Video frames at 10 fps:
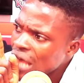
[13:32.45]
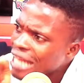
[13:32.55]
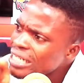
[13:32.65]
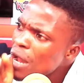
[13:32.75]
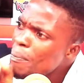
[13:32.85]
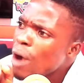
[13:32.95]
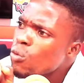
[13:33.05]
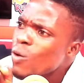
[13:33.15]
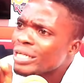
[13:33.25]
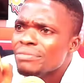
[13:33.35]
A dear
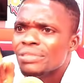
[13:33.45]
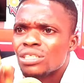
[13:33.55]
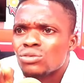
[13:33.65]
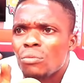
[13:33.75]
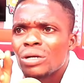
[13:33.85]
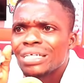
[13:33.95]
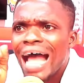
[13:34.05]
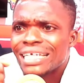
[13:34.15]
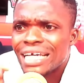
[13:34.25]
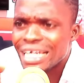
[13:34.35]
back what teams in woman
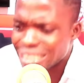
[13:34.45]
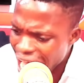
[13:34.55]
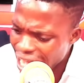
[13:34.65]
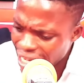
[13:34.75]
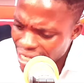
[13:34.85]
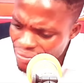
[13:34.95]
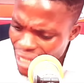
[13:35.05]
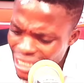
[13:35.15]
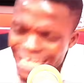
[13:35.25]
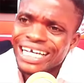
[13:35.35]
yadi is ha
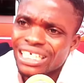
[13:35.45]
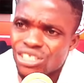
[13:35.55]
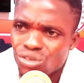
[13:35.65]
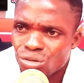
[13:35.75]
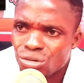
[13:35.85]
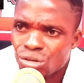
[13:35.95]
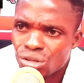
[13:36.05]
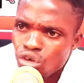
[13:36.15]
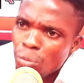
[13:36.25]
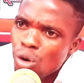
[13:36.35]
legends no.
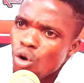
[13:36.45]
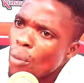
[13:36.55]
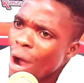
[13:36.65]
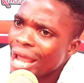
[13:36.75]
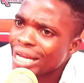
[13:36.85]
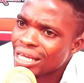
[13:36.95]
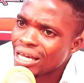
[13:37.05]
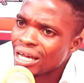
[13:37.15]
So mo come wide.